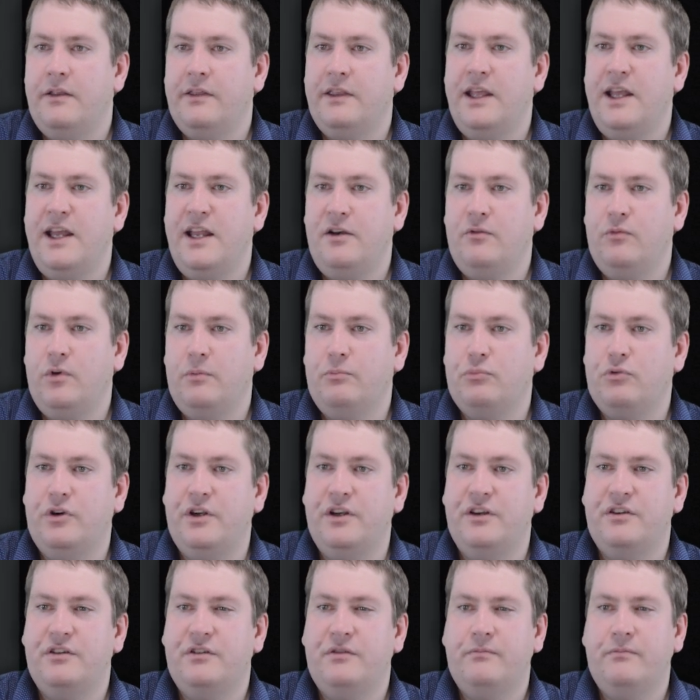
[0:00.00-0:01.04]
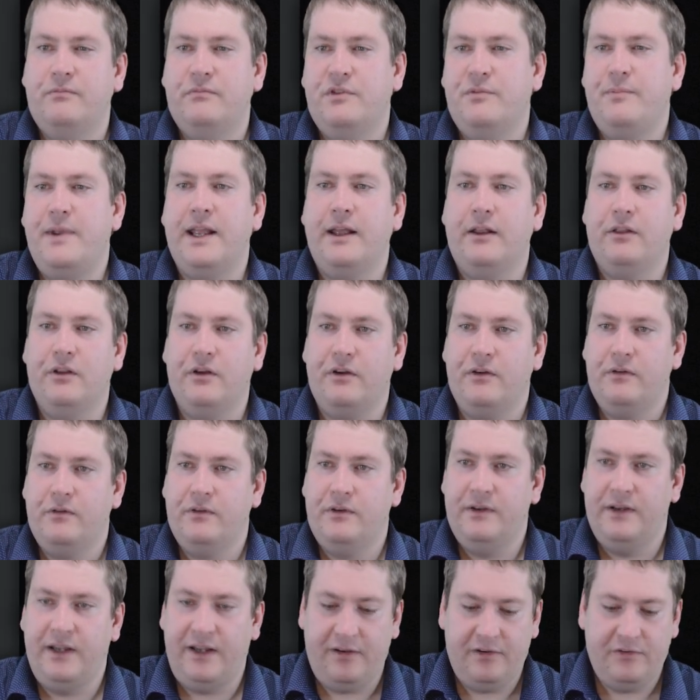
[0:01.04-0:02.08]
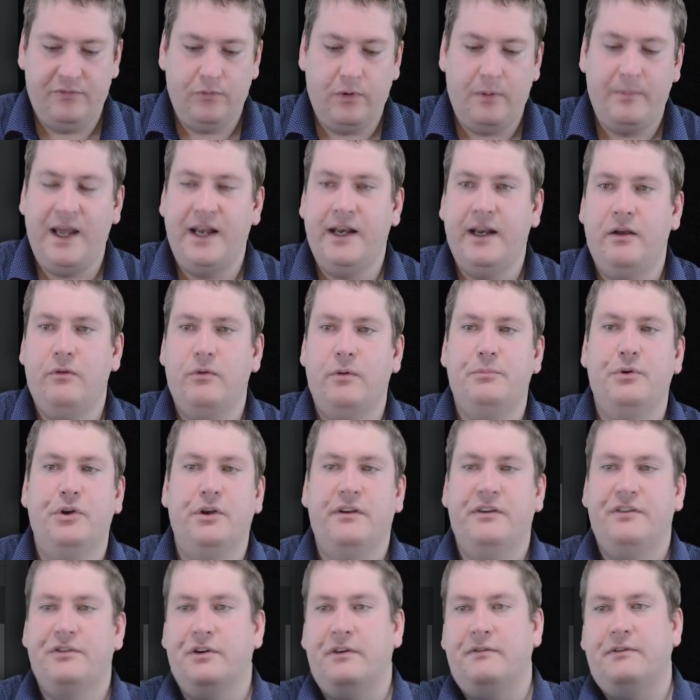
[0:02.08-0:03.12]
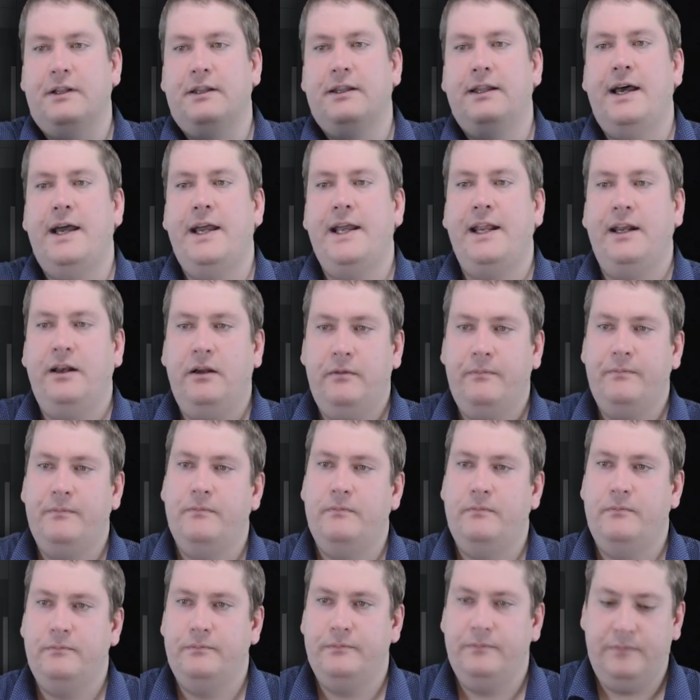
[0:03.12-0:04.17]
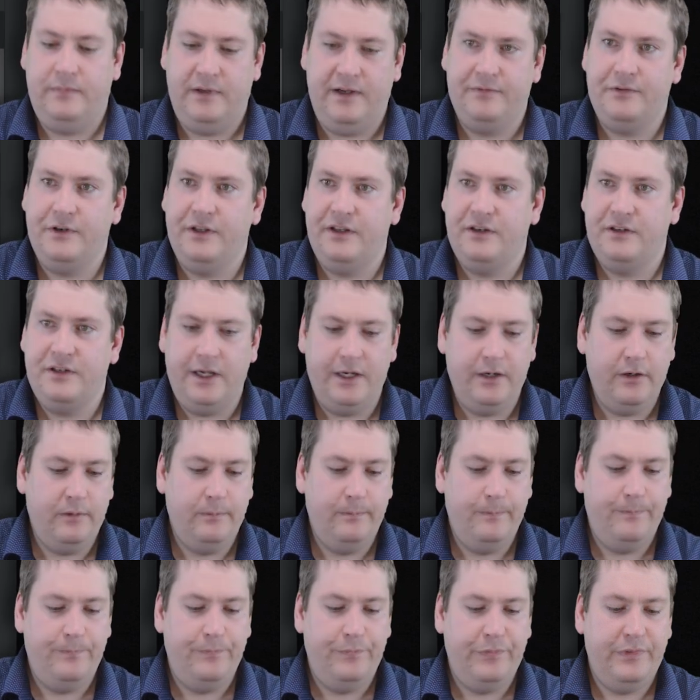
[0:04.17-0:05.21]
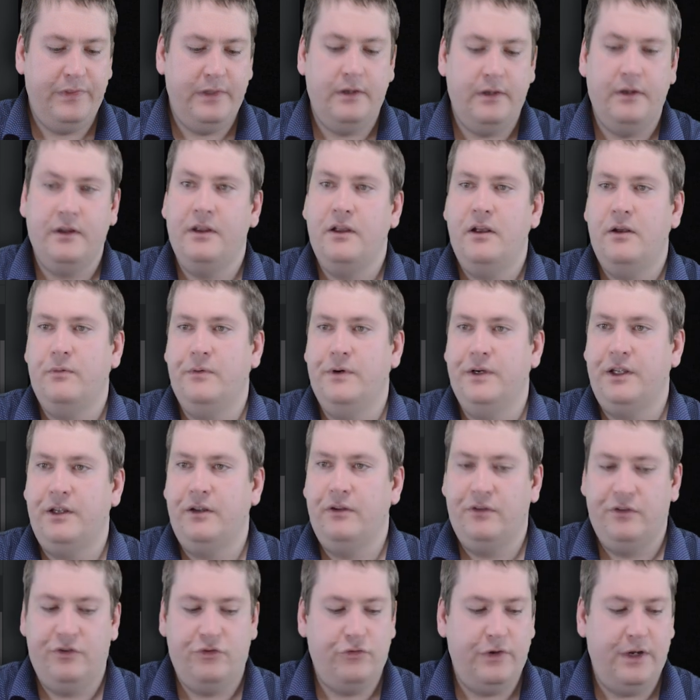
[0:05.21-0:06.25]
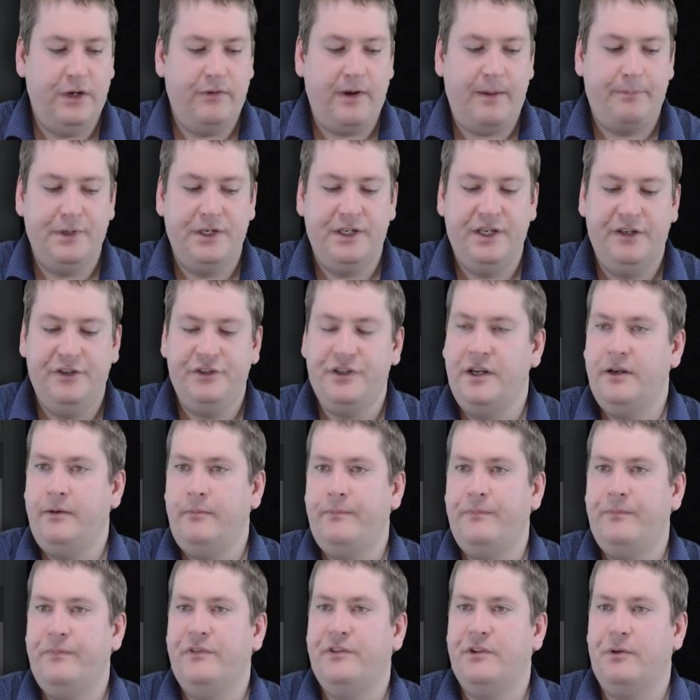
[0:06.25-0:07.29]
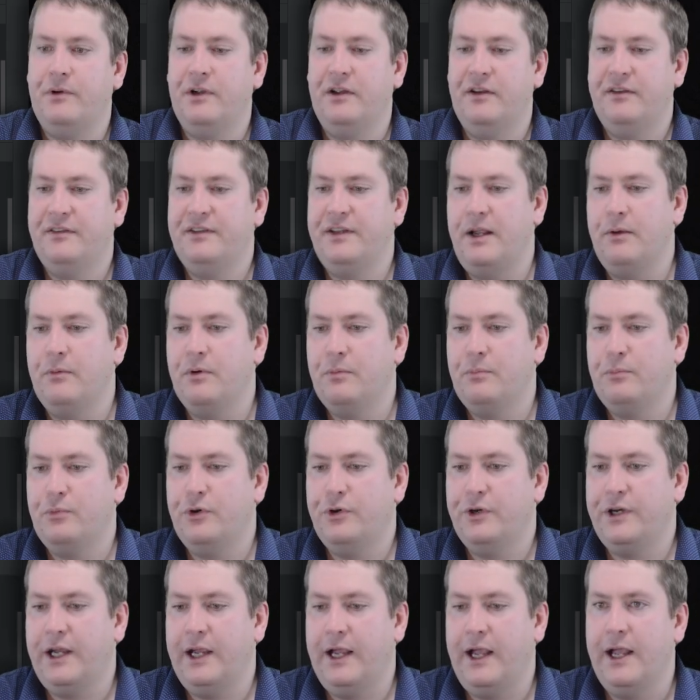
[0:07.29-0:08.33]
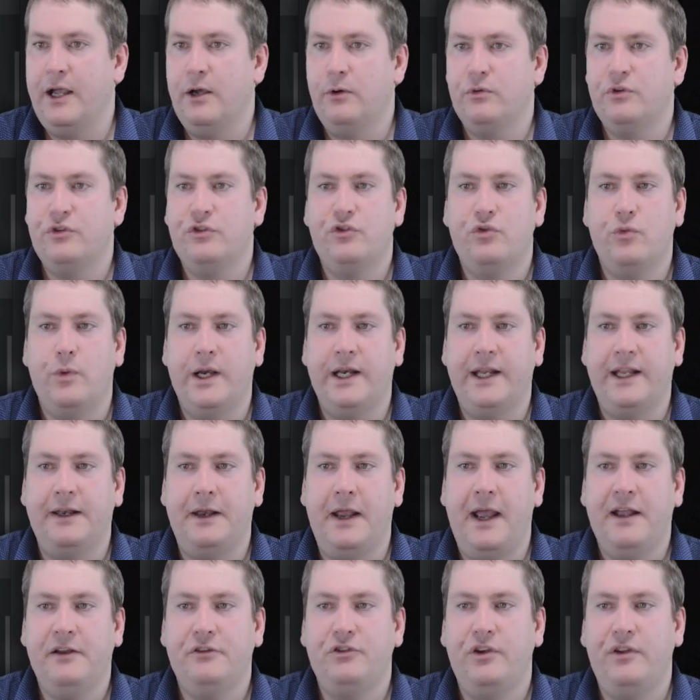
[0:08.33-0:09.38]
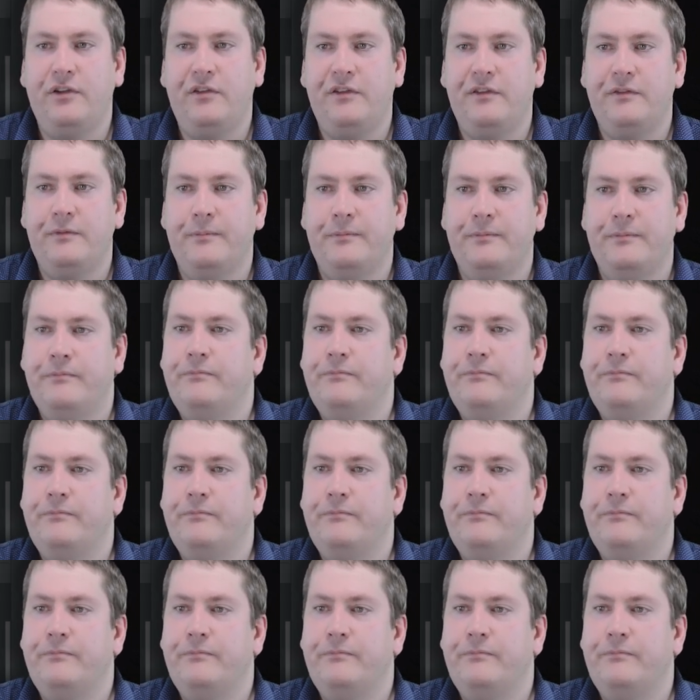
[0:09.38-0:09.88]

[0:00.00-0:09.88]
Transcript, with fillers: Then we'll print, to make it look nice formatting, we'll put sort of a line to the title. We'll use string repetition. So we're going to say we're printing out 20 dashes.